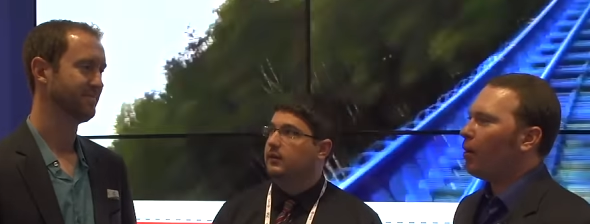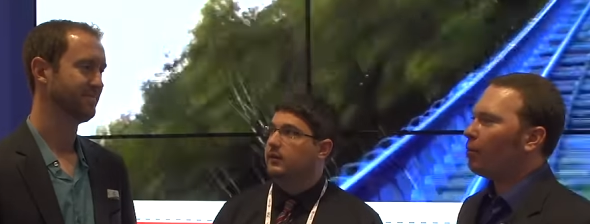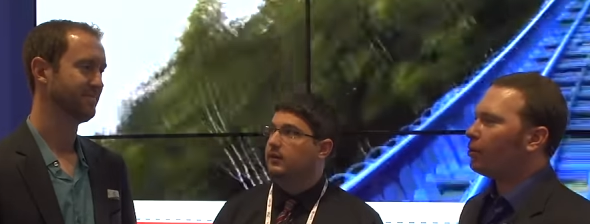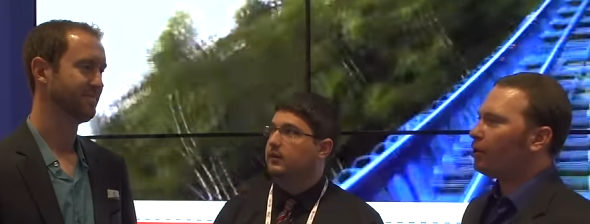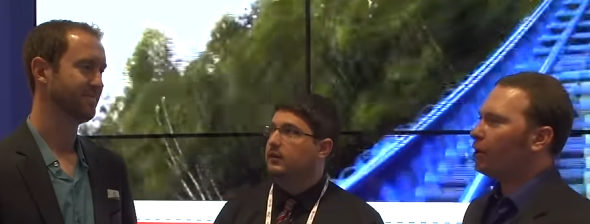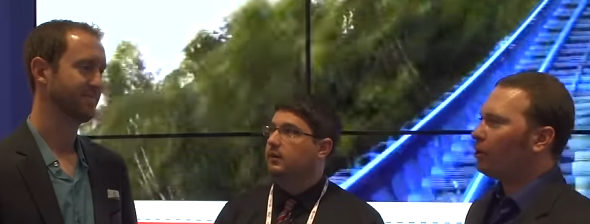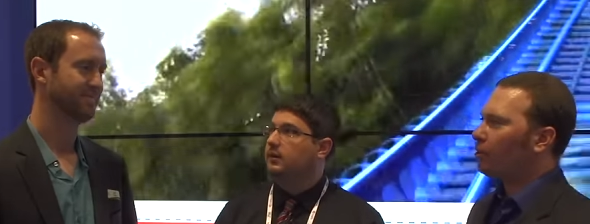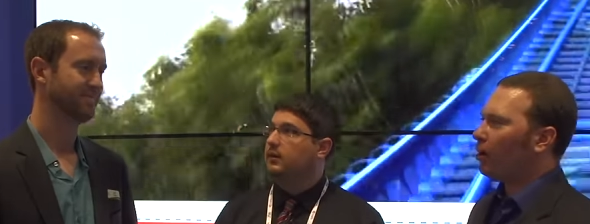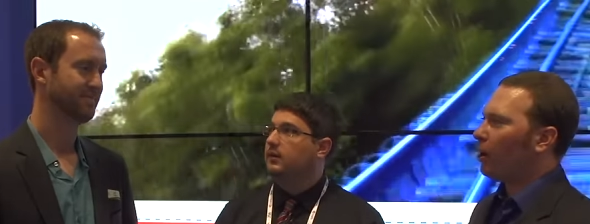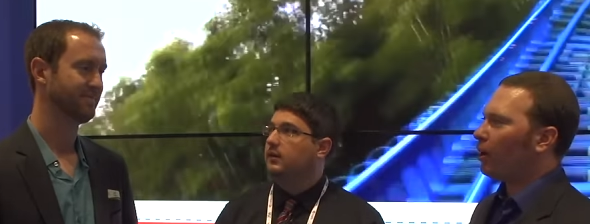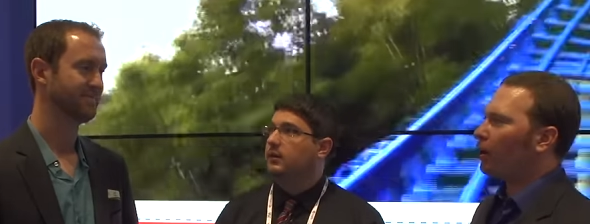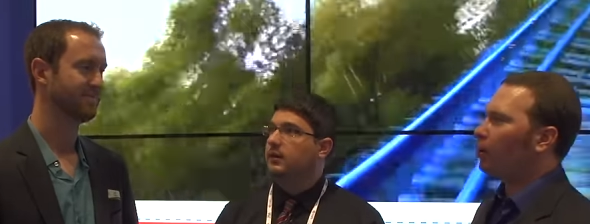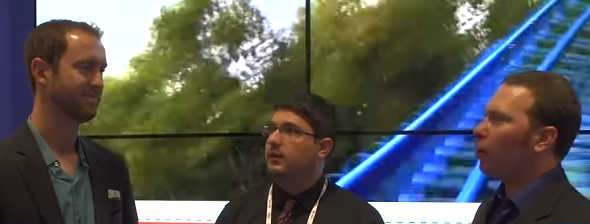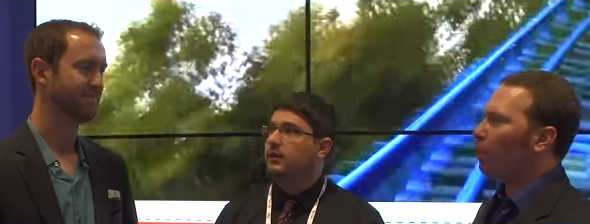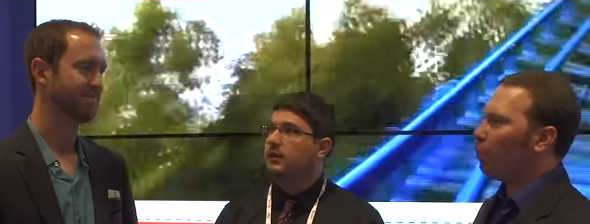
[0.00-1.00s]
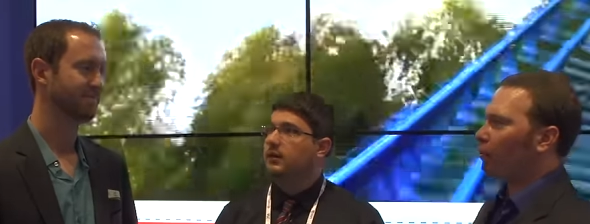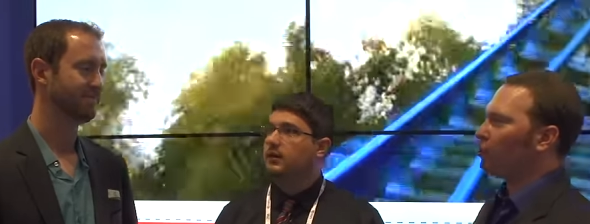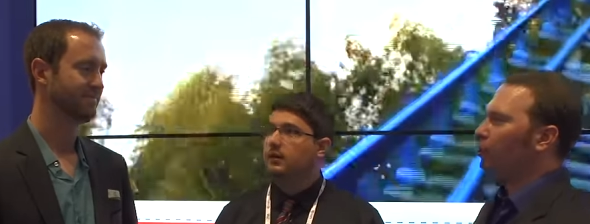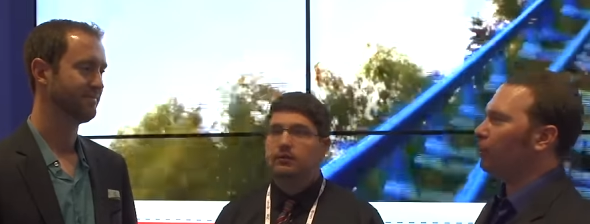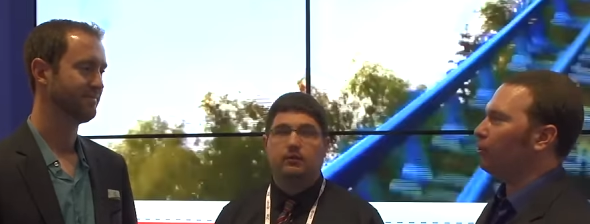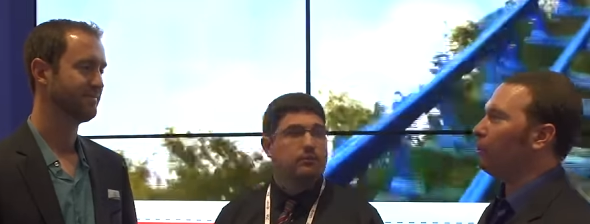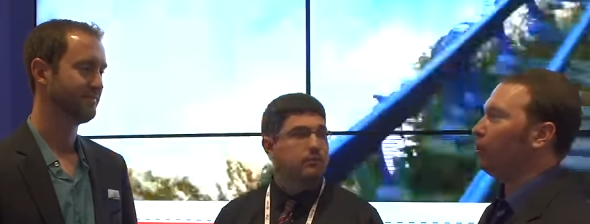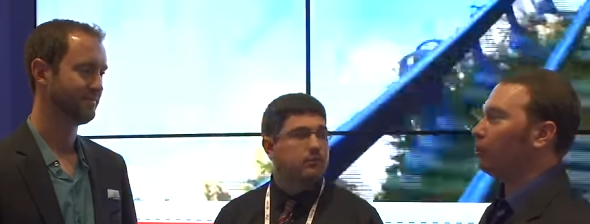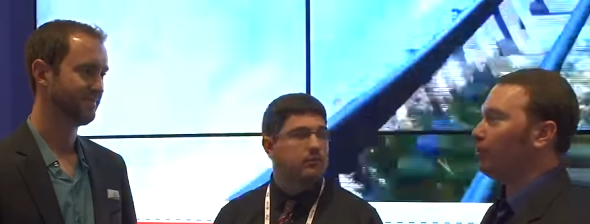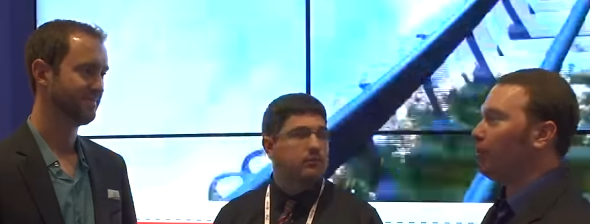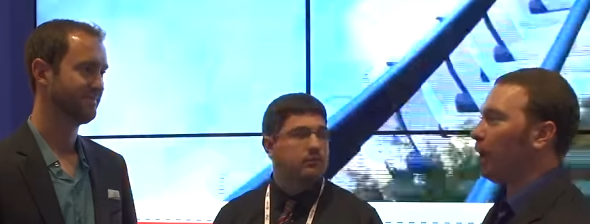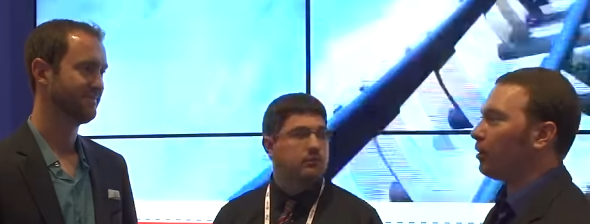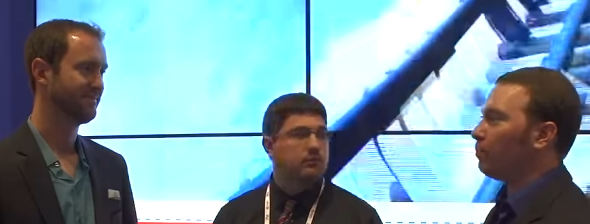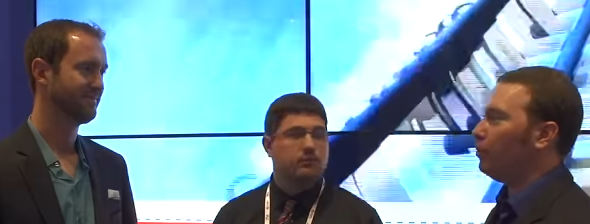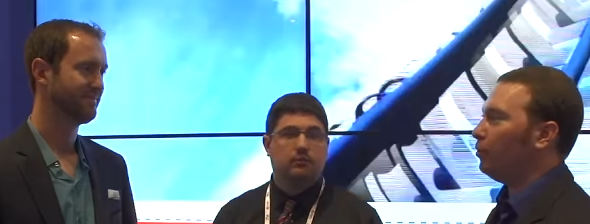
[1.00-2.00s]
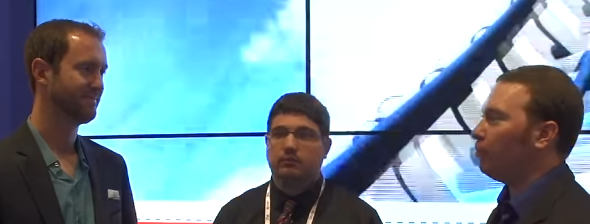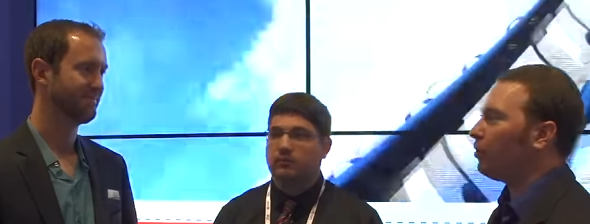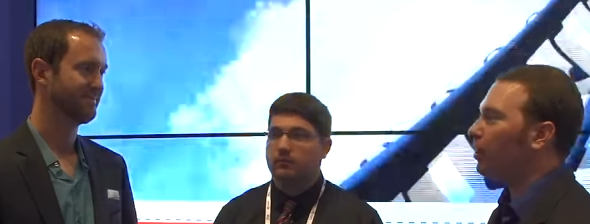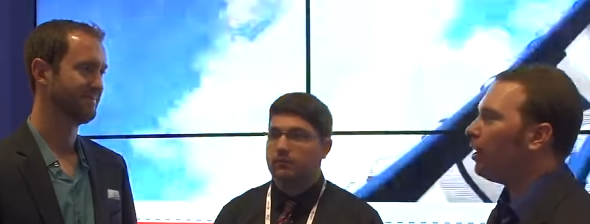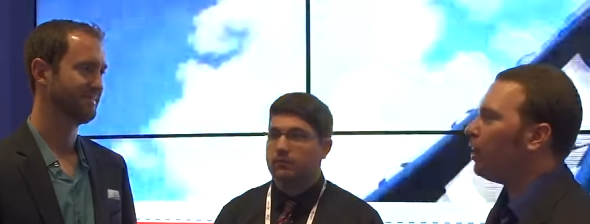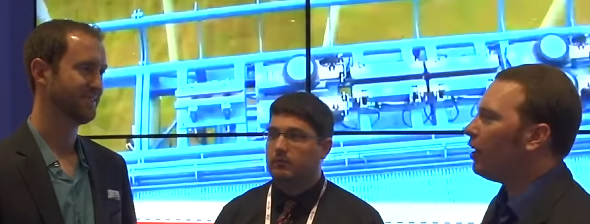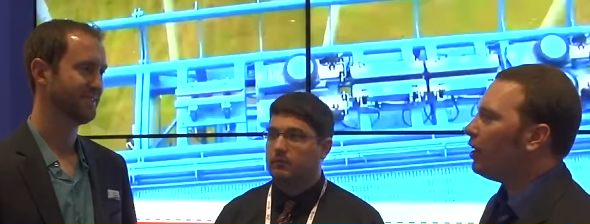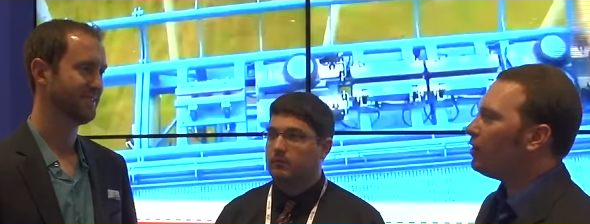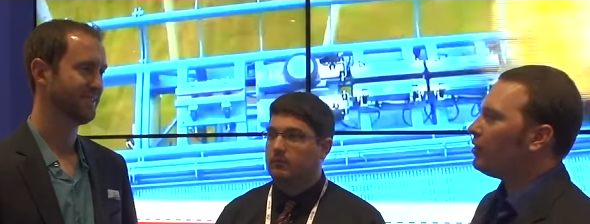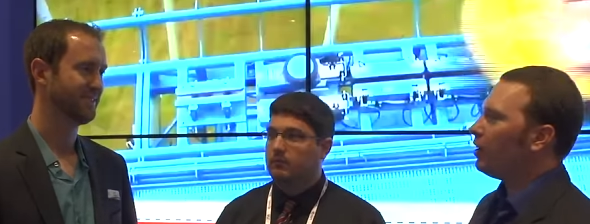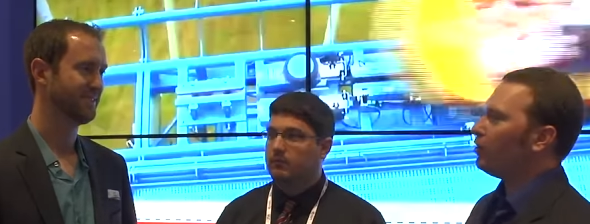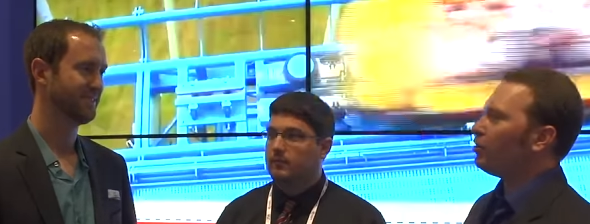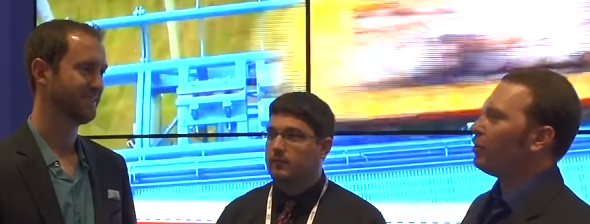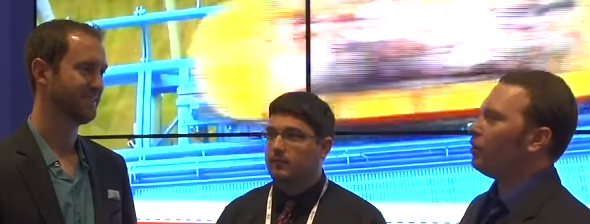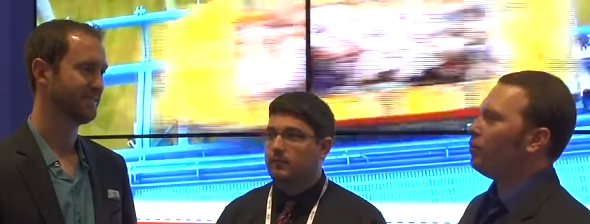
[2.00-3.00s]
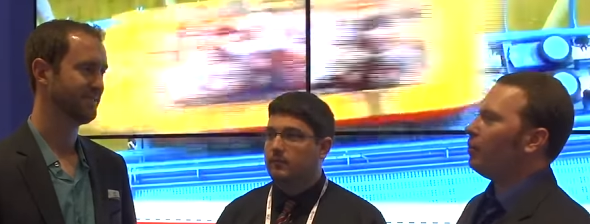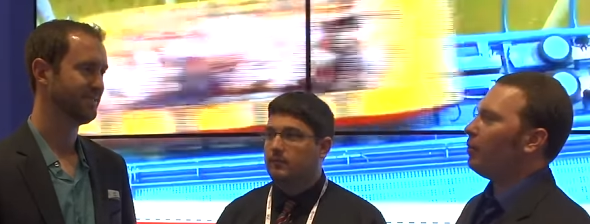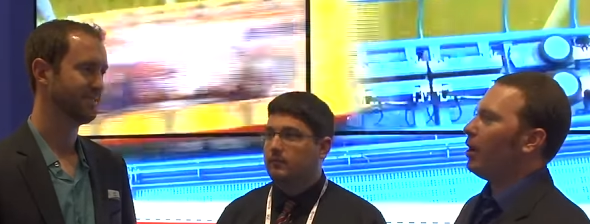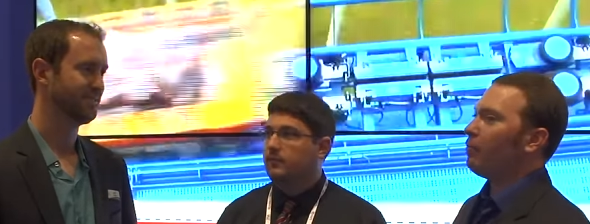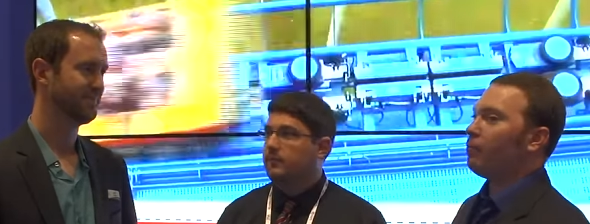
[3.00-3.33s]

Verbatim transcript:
Speaker 1: and we're going to talk Cobra's Curse here at the Mack booth. Tell us a little bit, about,